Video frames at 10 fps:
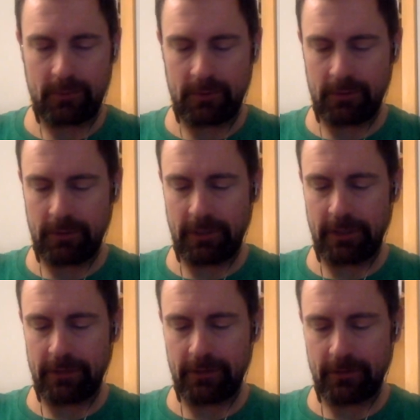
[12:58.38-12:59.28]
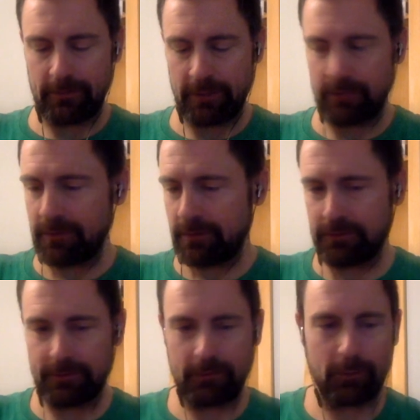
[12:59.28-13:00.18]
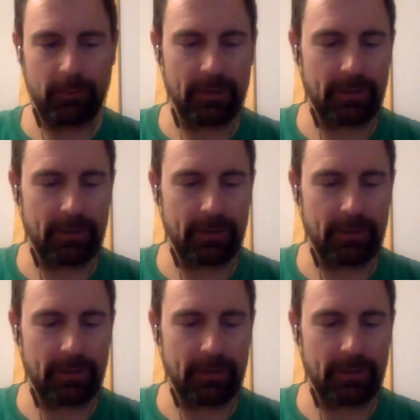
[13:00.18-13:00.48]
Okay, you're going to make me open